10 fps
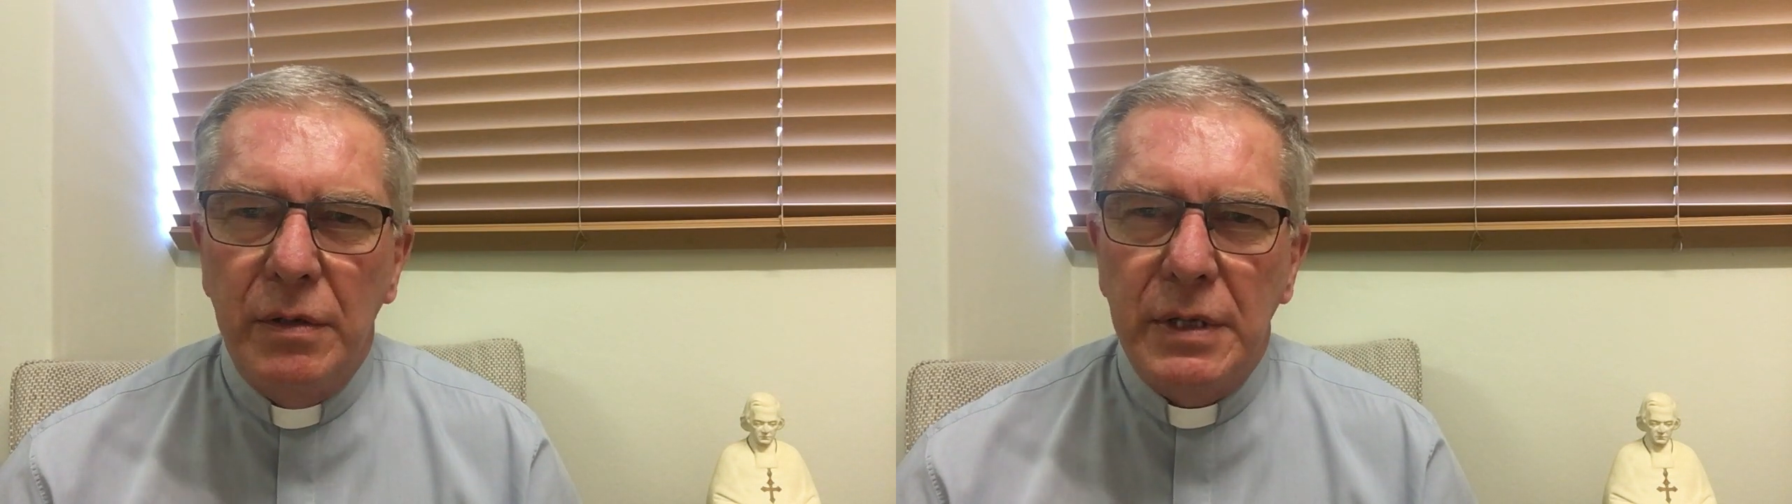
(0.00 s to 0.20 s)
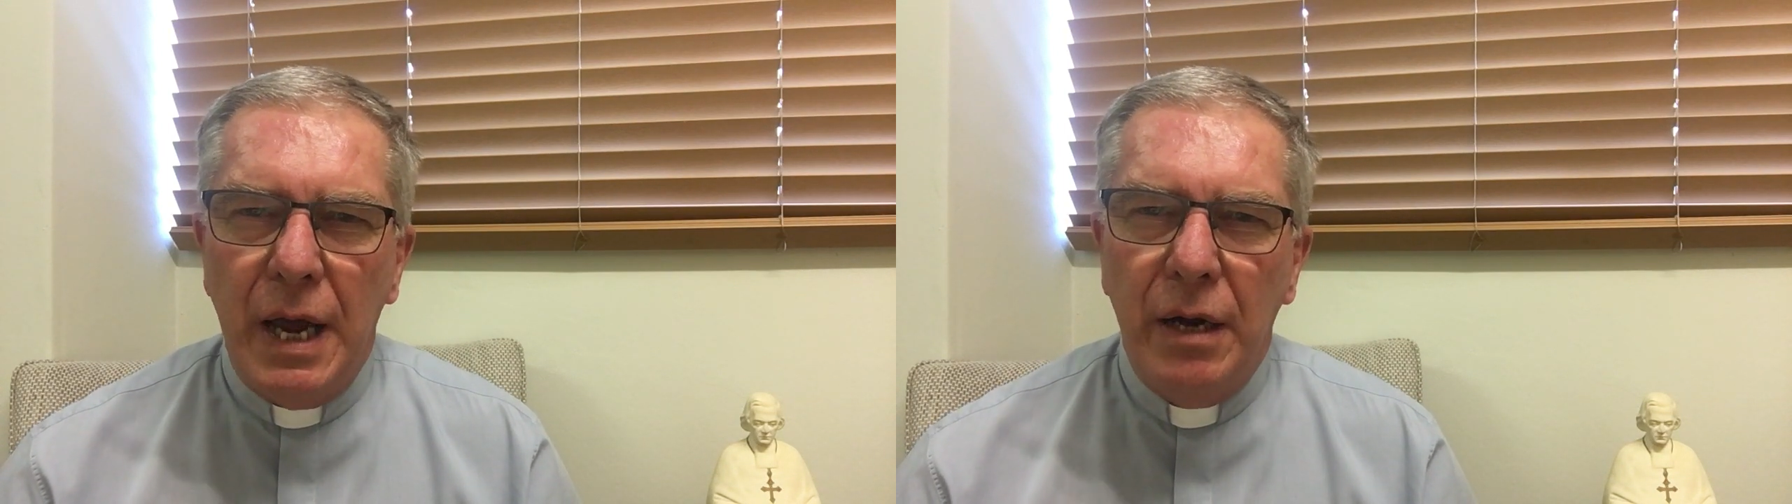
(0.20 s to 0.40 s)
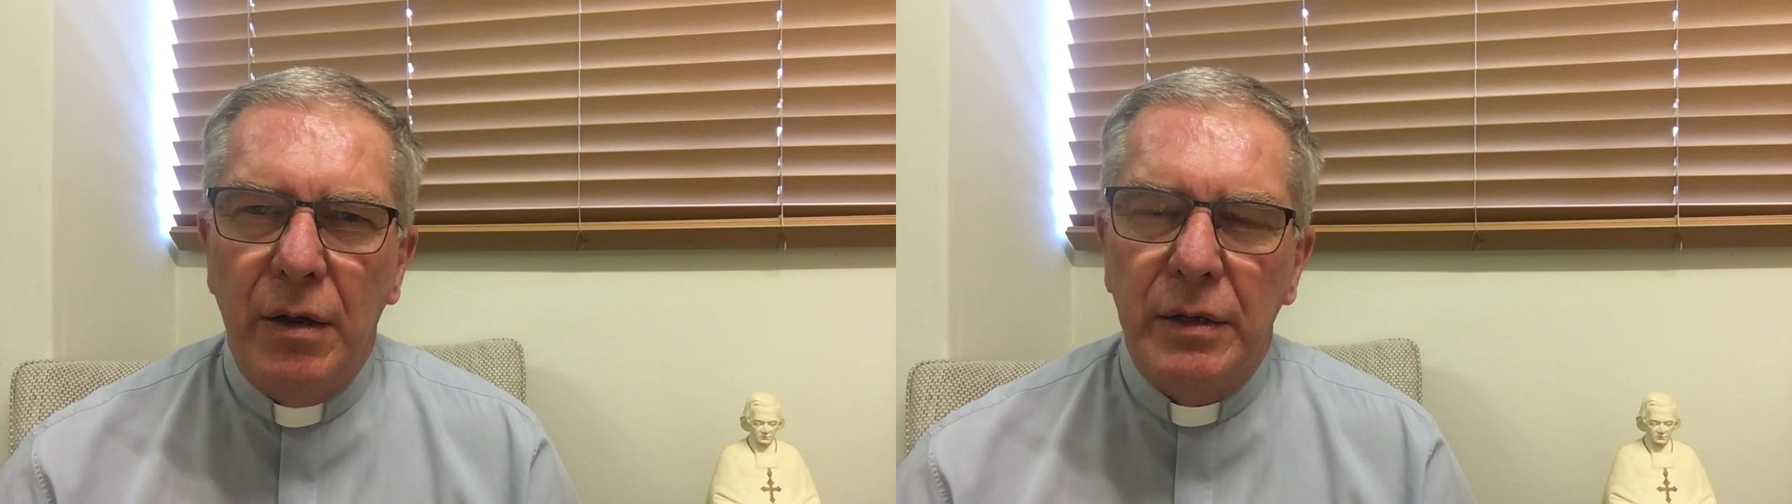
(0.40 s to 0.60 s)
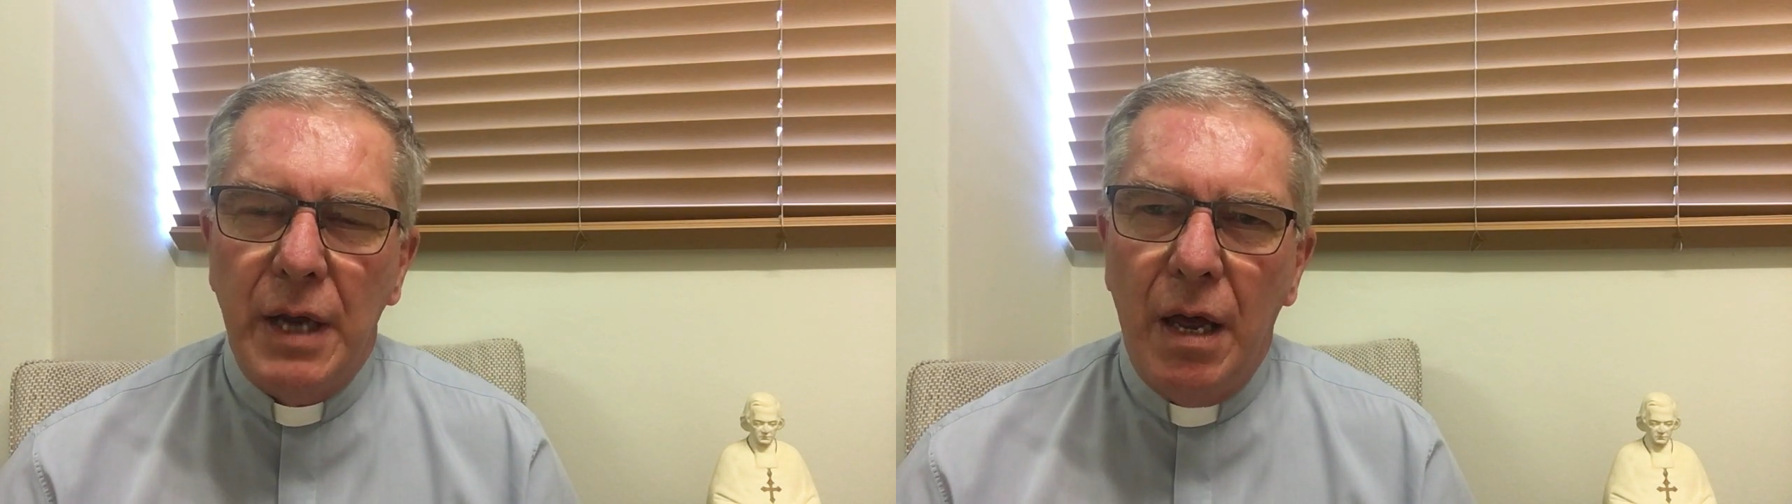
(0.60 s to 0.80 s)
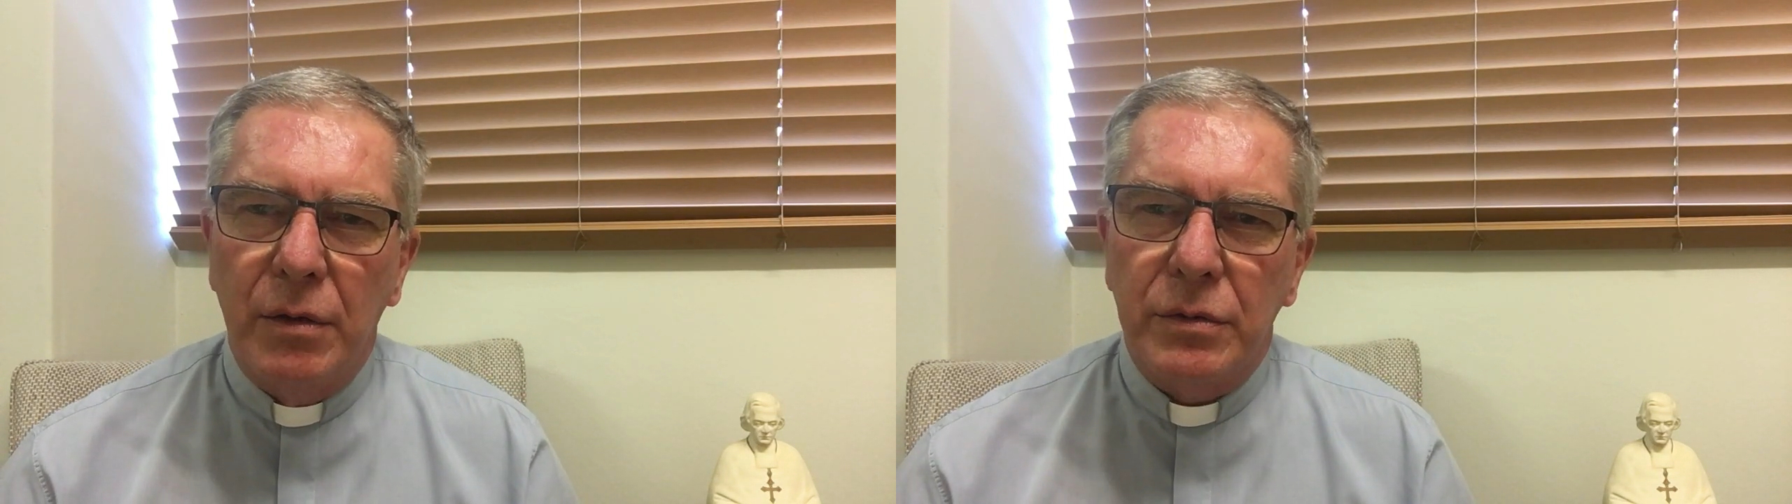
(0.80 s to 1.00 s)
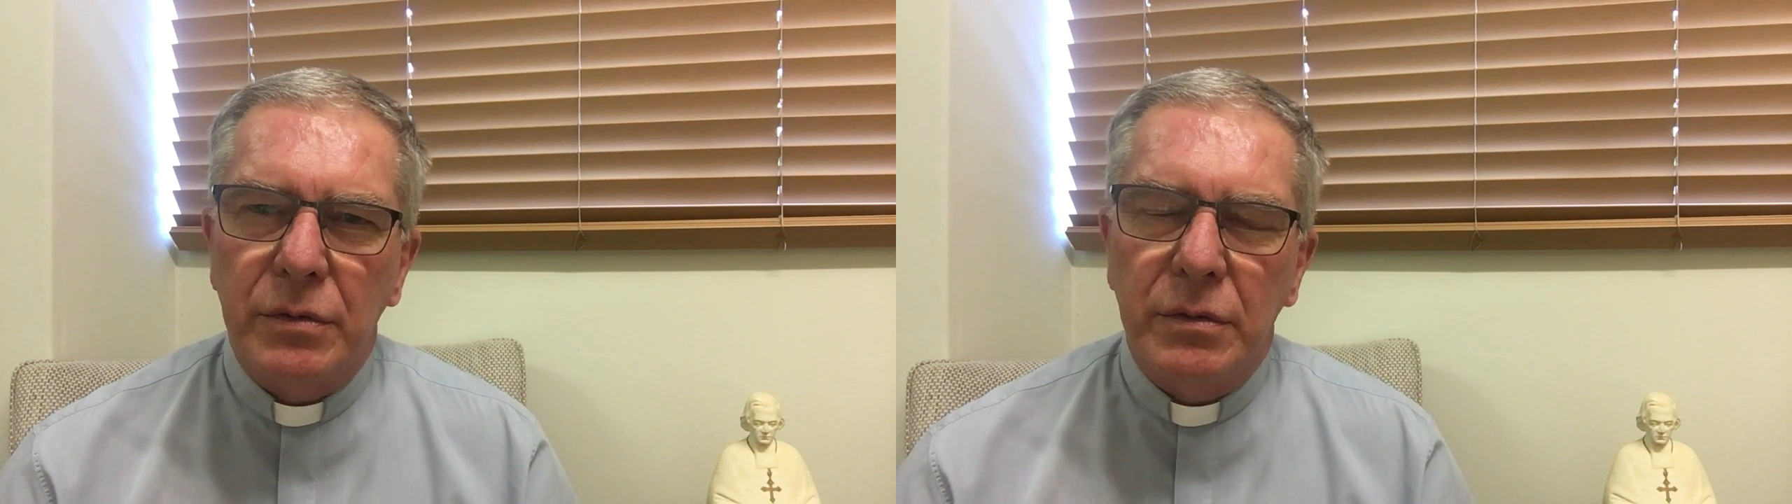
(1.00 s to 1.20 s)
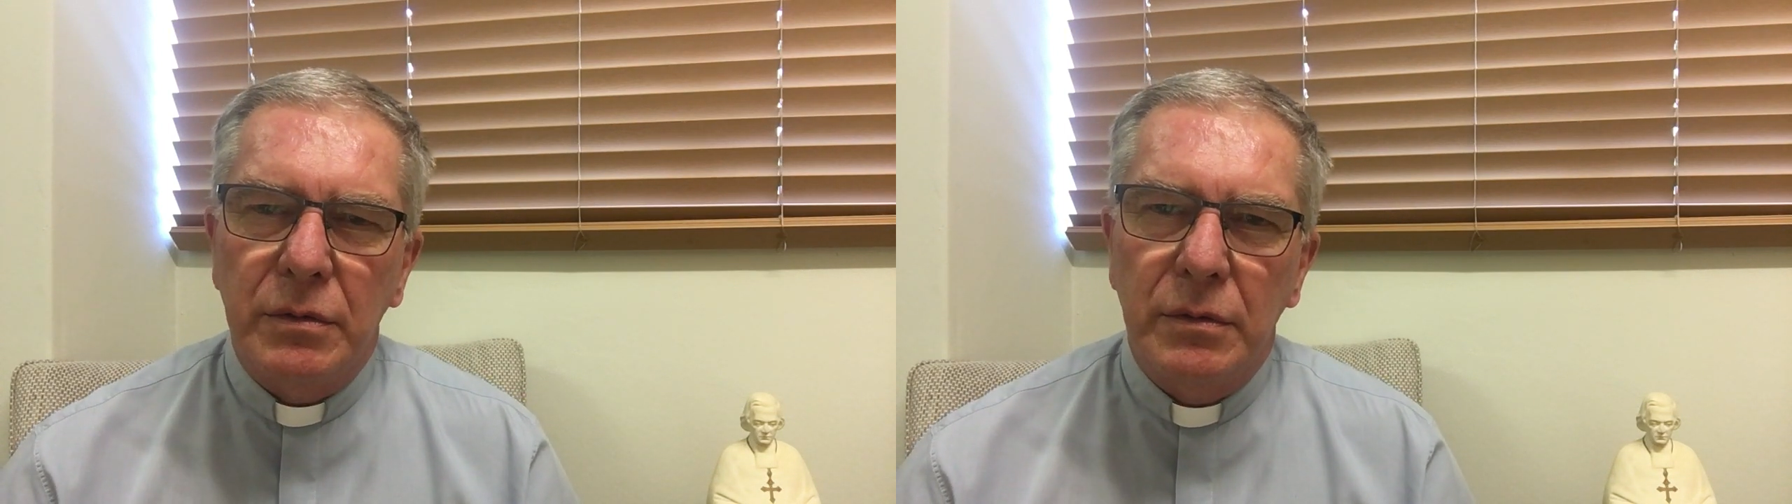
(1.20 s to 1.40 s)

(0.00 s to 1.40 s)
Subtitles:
as Allard House.